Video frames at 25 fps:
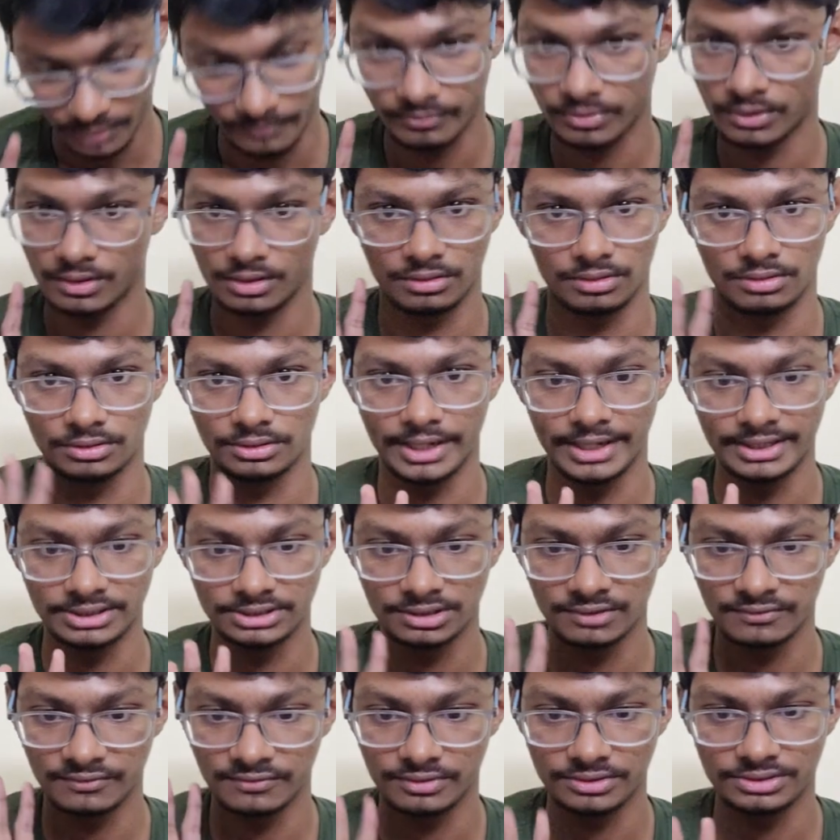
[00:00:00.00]
yeah, that's
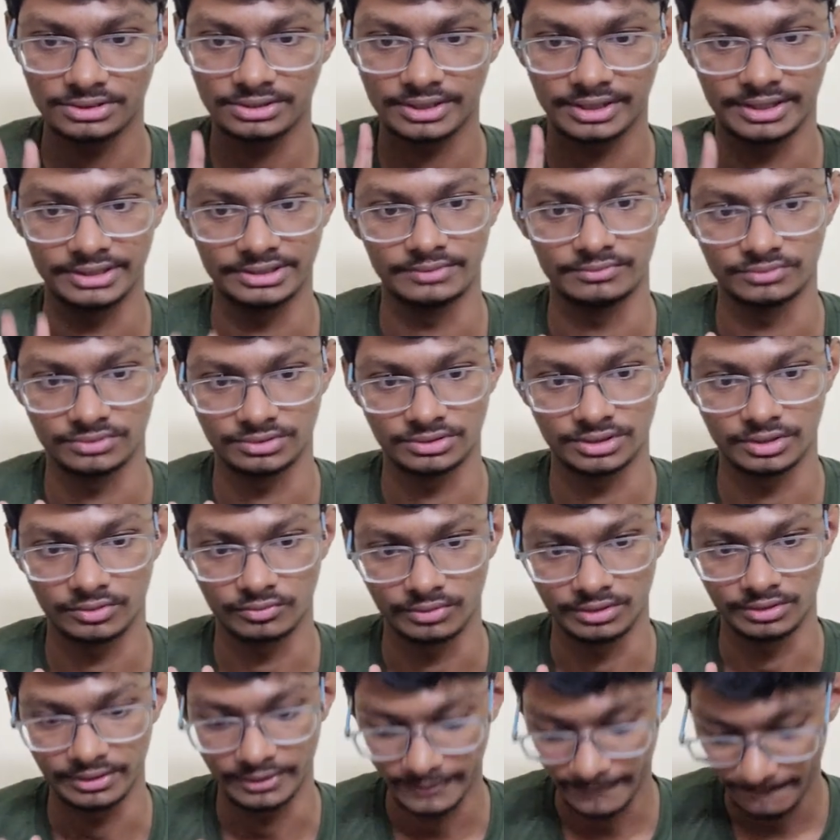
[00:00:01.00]
the first assumption that
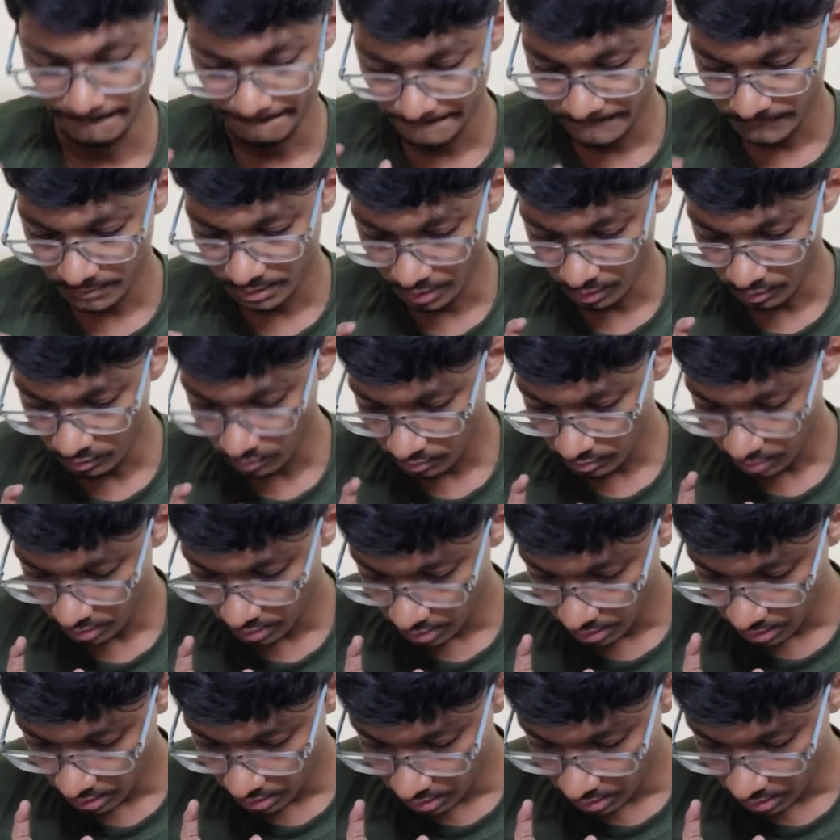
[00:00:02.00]
we'll take. Now